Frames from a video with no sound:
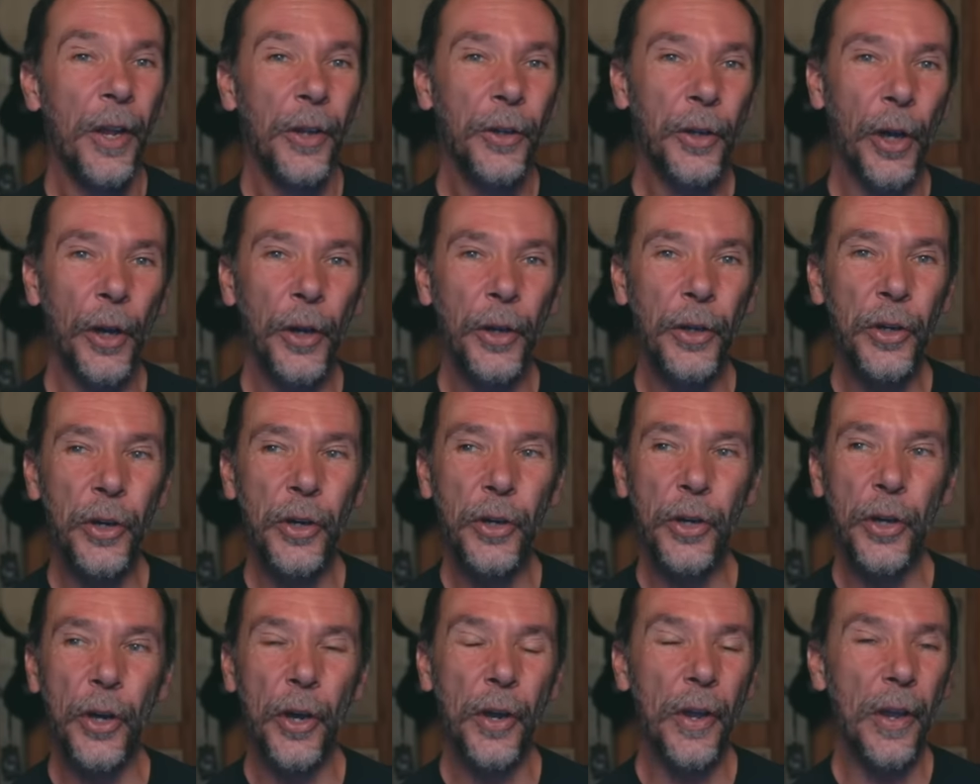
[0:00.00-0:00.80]
go to
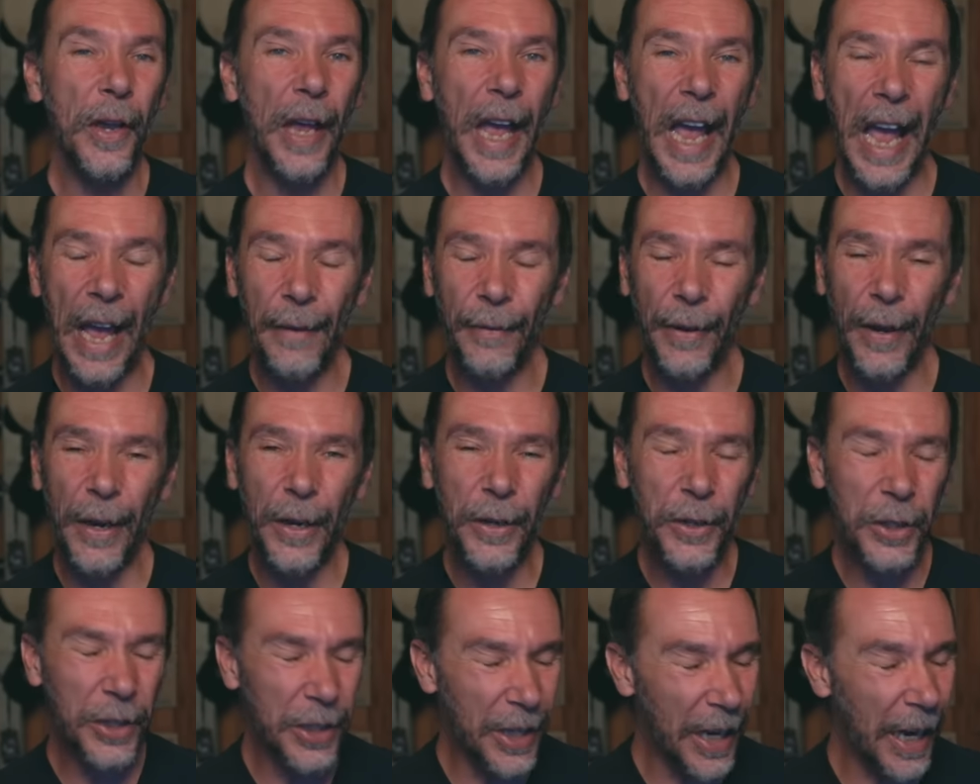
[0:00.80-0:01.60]
New Year, have
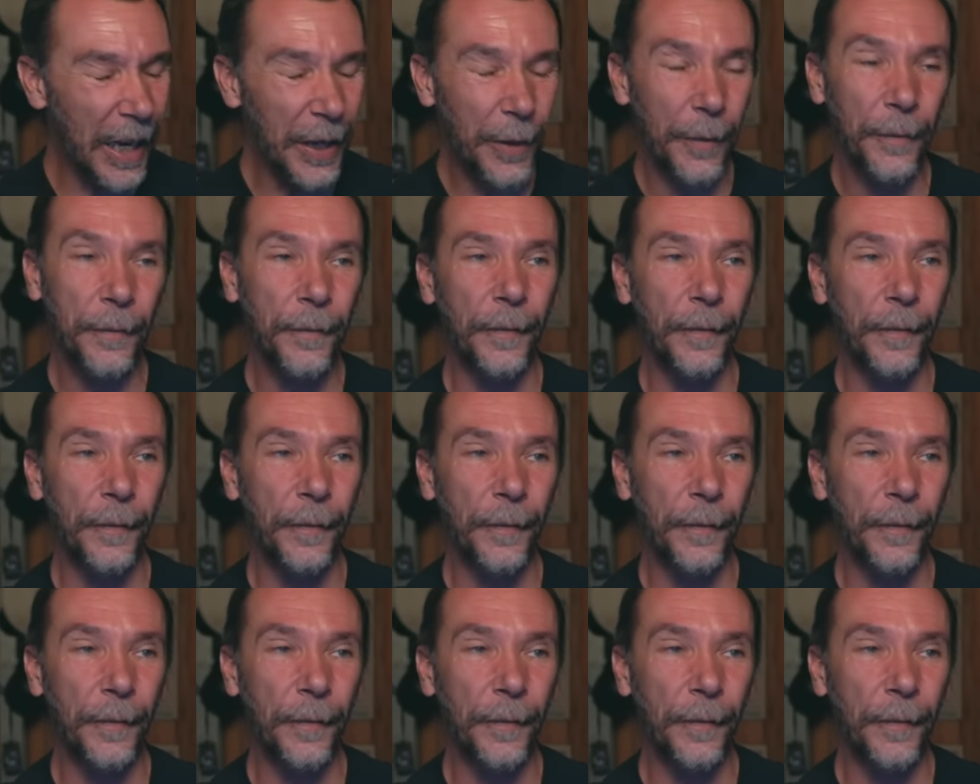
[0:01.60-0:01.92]
a ton of